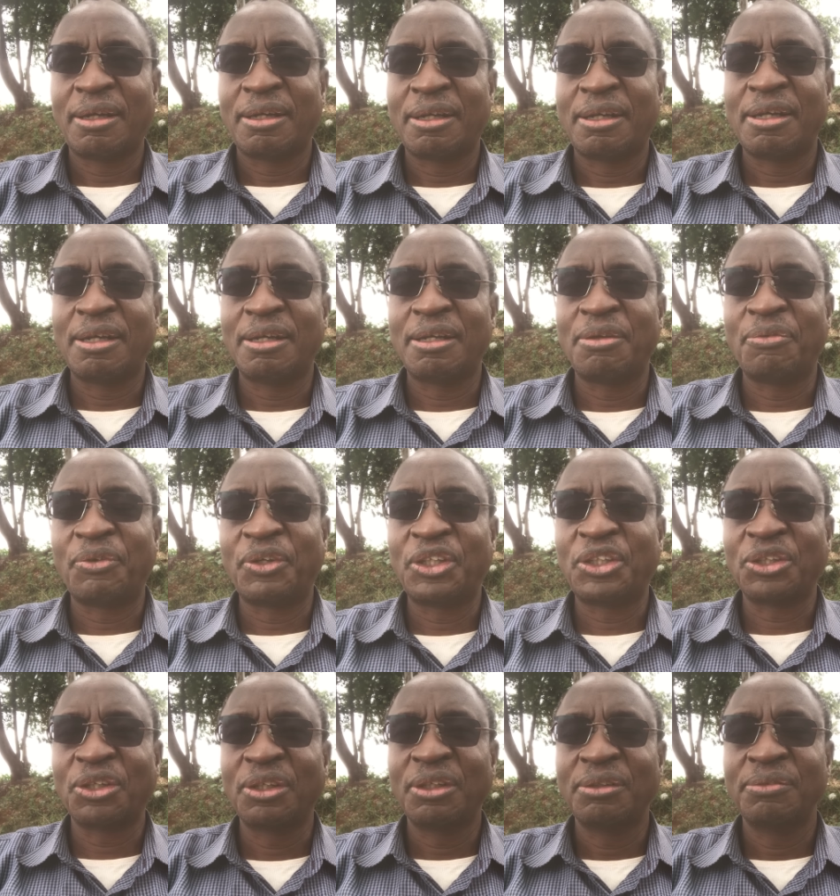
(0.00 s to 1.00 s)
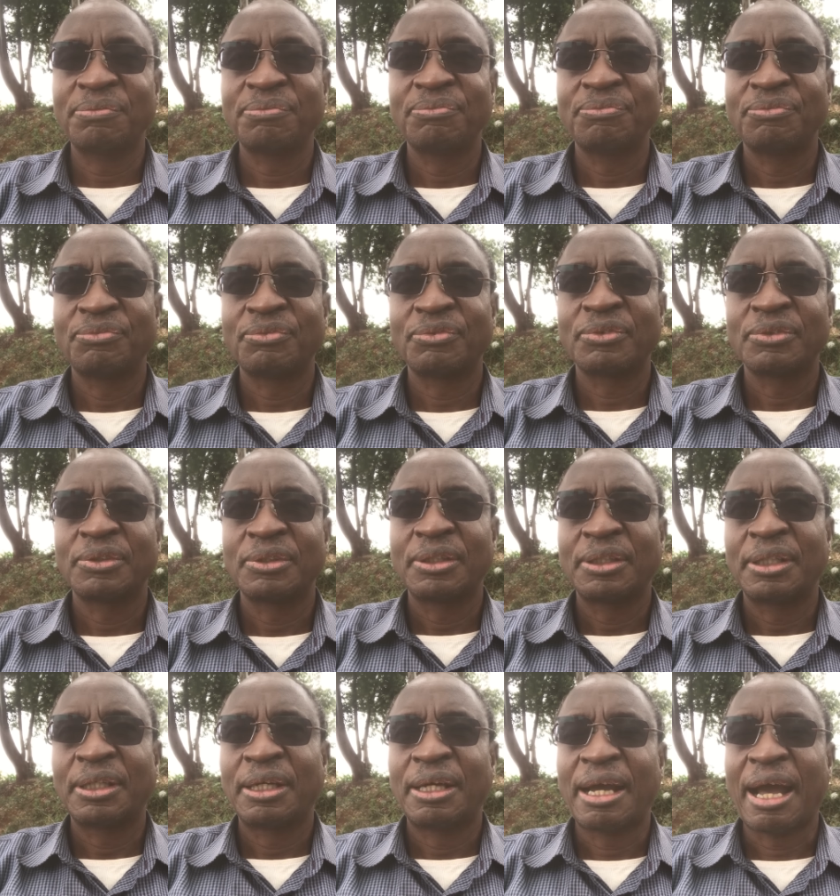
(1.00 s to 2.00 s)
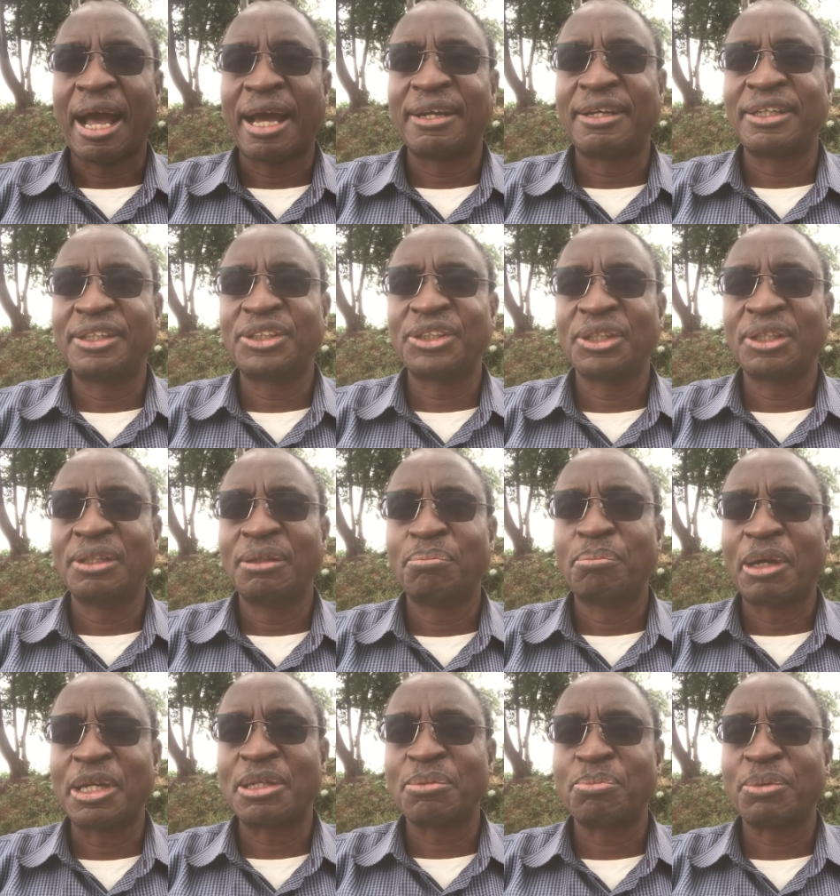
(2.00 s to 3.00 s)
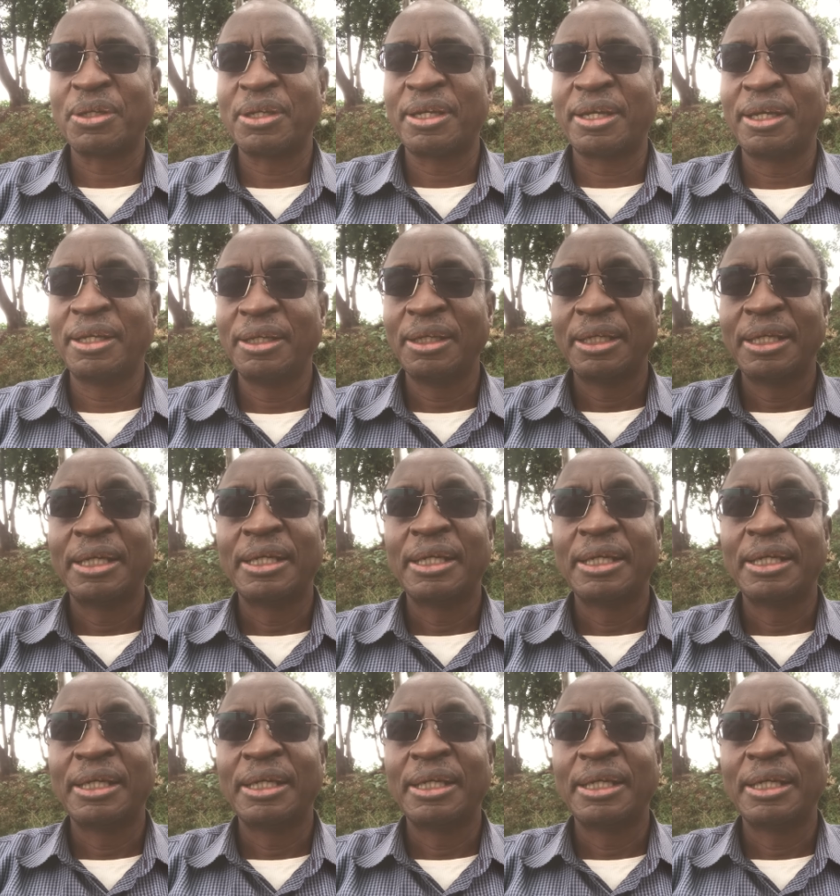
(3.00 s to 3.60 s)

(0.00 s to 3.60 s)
the division, addition, multiply. Eh?